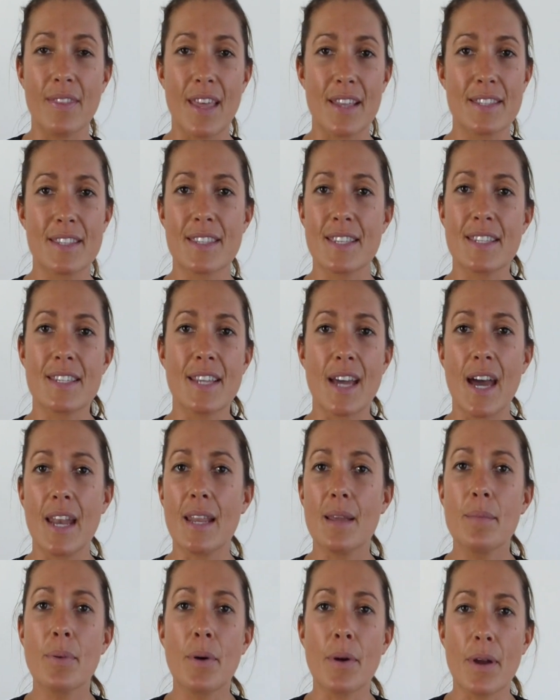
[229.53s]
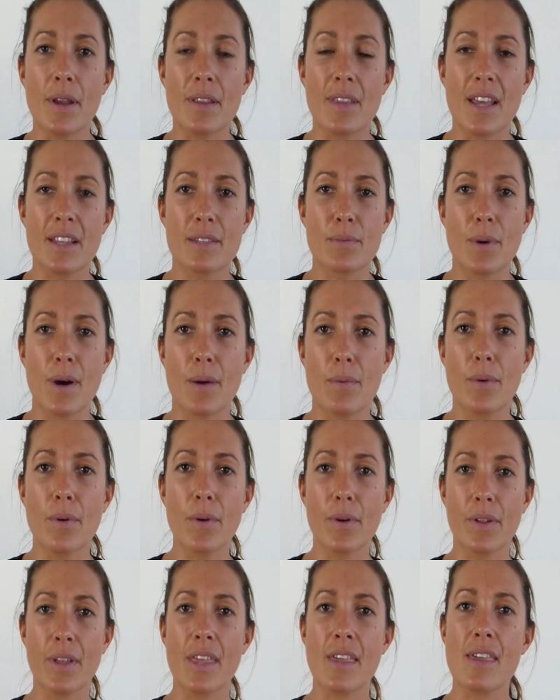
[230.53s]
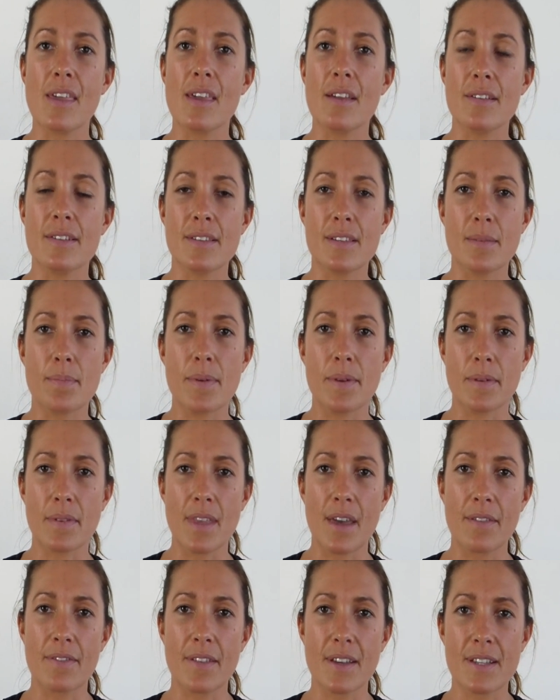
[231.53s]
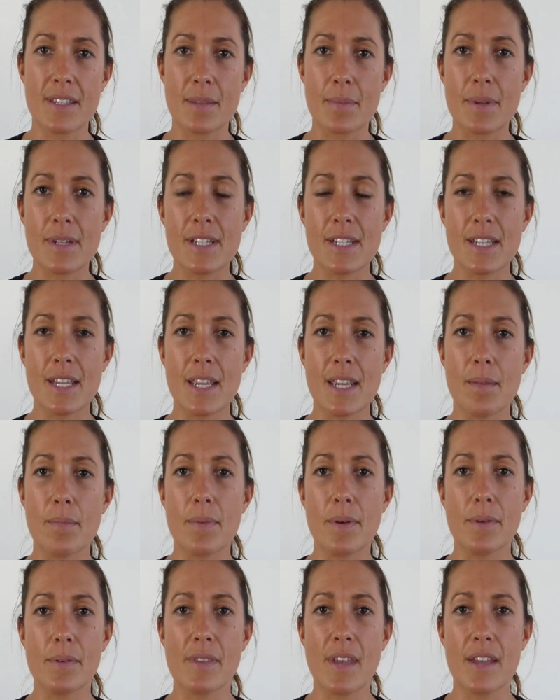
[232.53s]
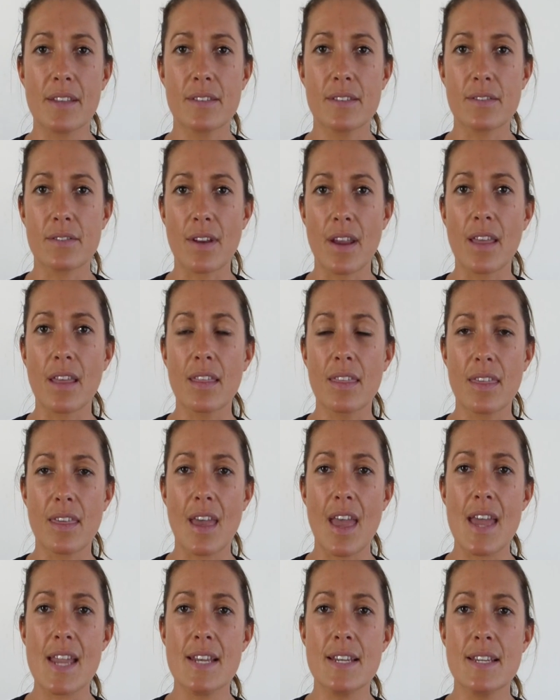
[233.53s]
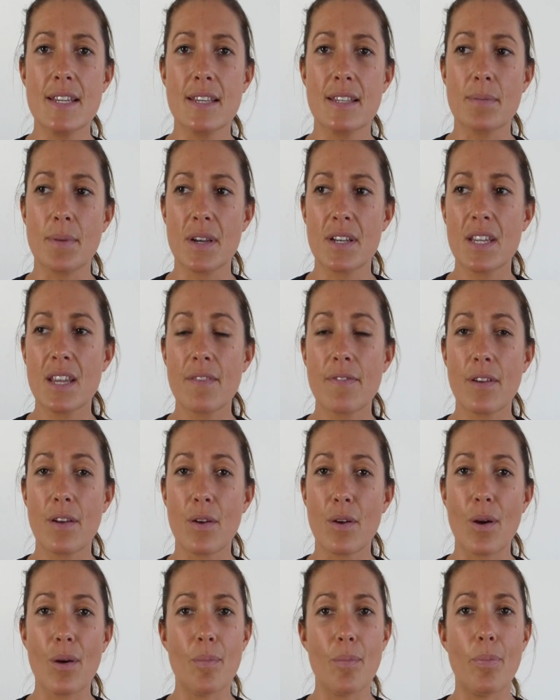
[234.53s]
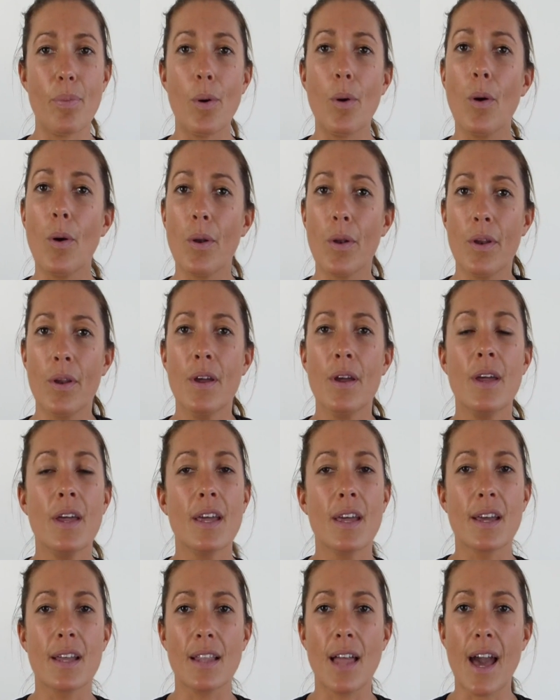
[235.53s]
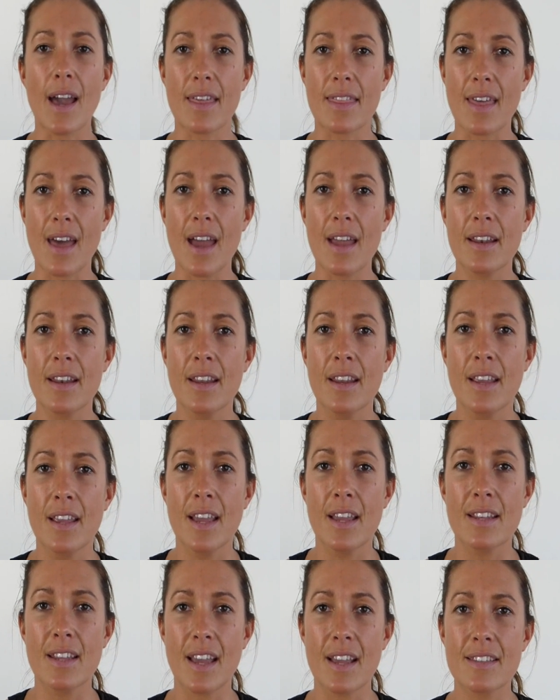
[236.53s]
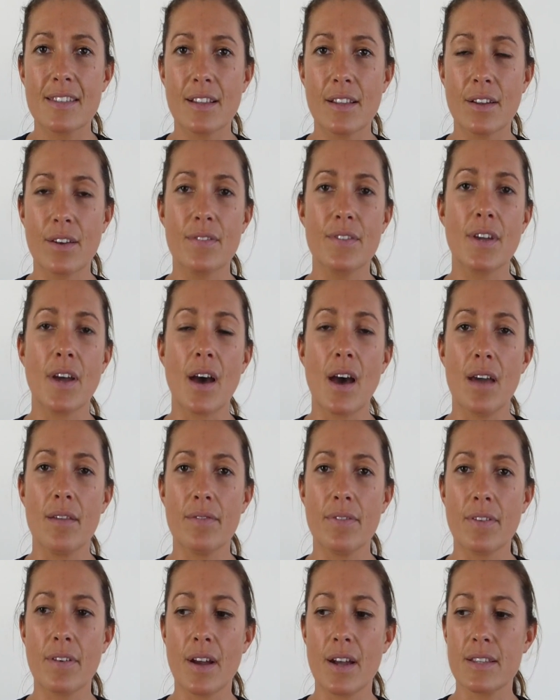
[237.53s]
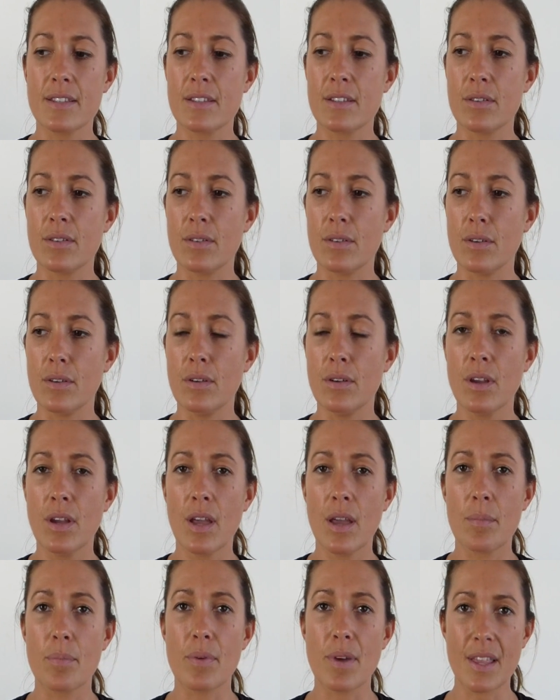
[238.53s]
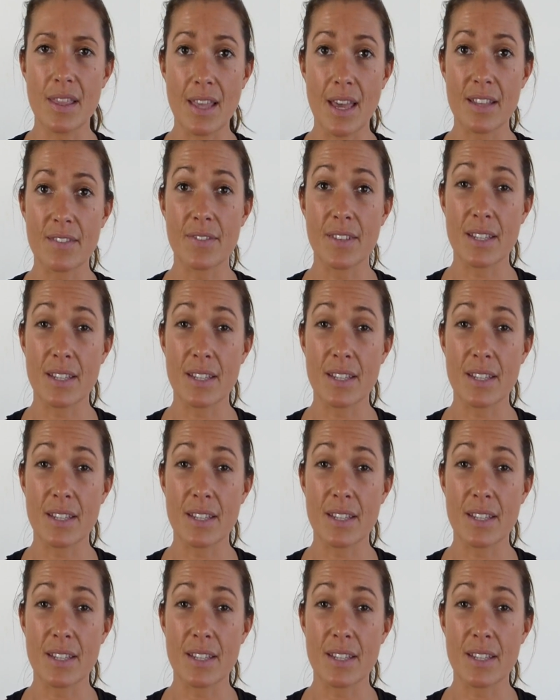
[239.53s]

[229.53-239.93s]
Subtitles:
that's the starting point. That's why we're all here, is to build that flexibility and build that strength. And especially if you're not born like that, it takes a lot of time for us to bring that